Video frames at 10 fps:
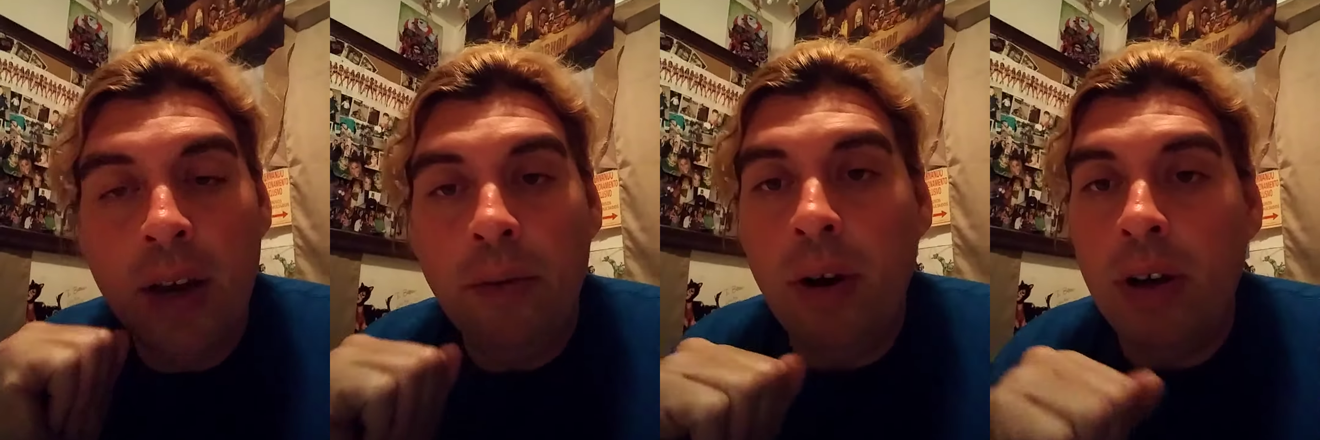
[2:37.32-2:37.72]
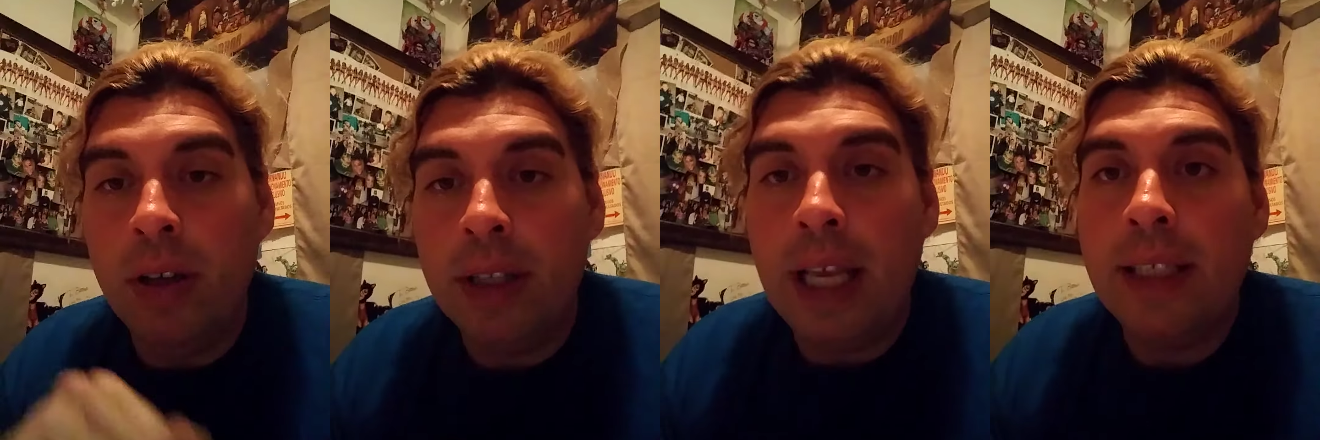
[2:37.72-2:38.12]

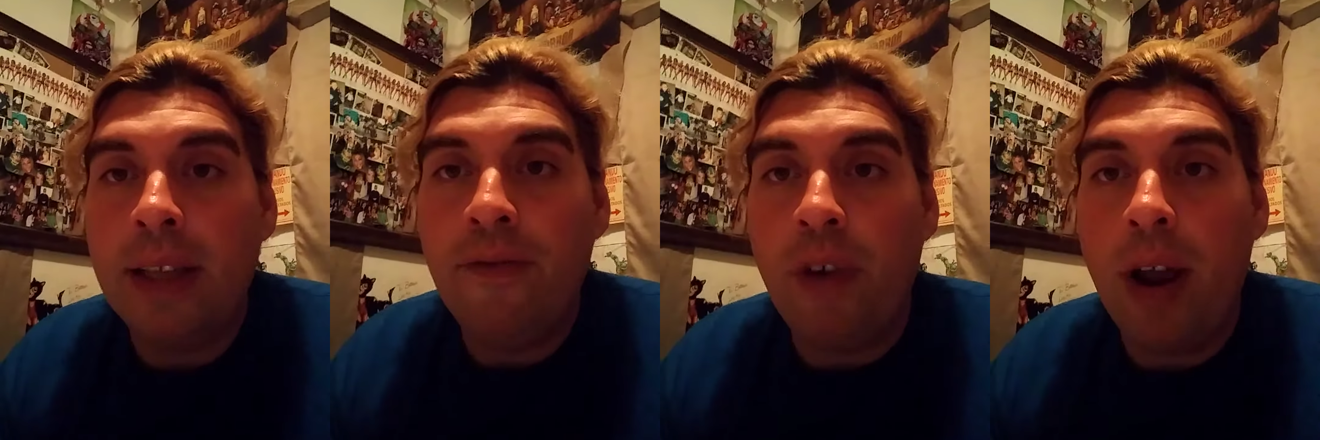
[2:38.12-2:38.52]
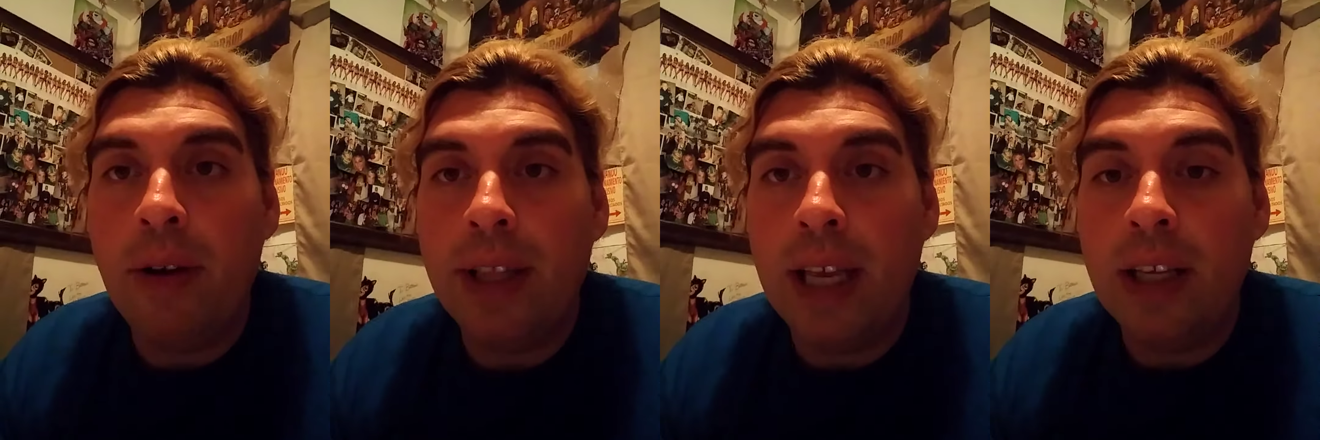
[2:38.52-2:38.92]
Well, that's it for
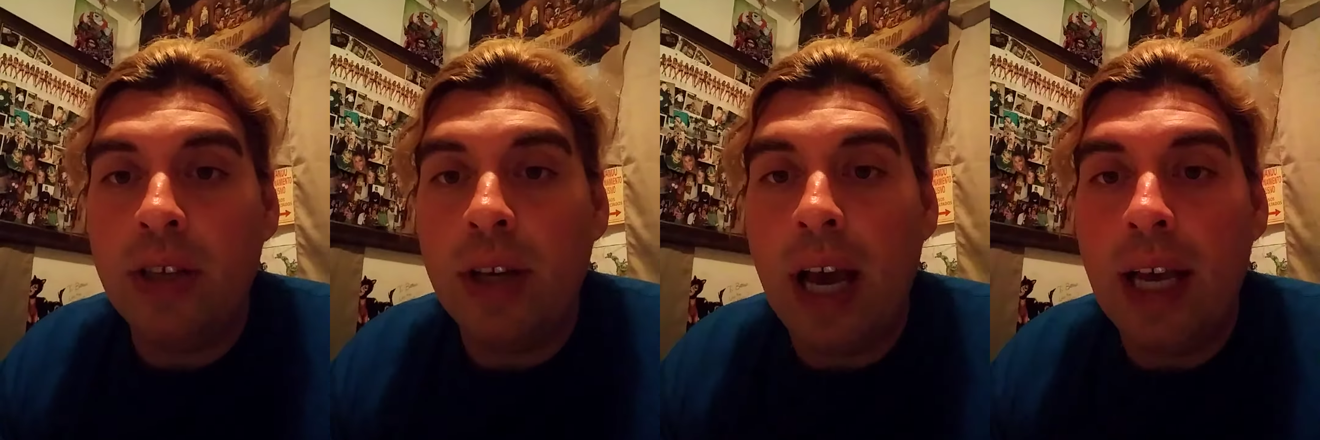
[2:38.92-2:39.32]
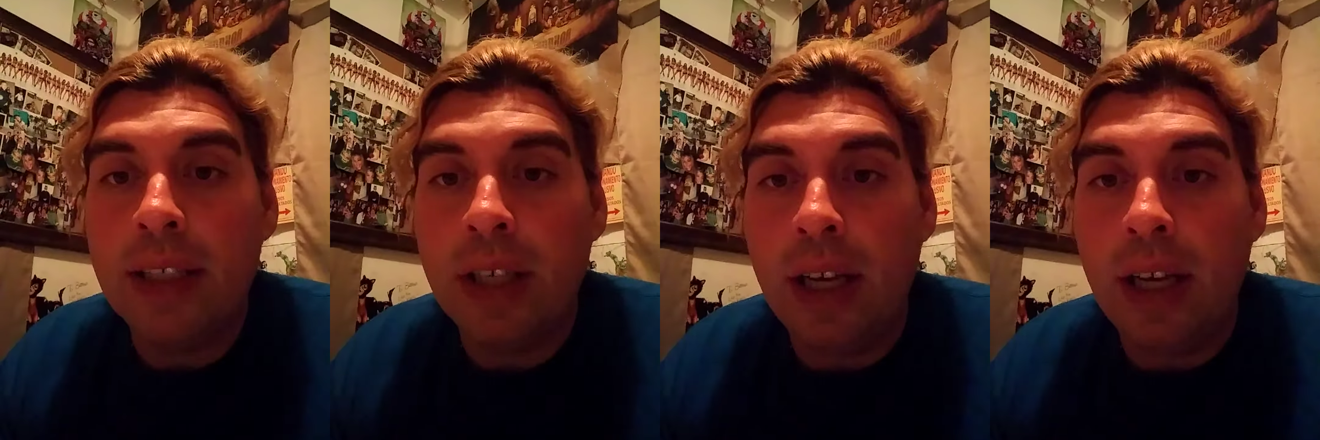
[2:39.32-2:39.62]
everything, you guys.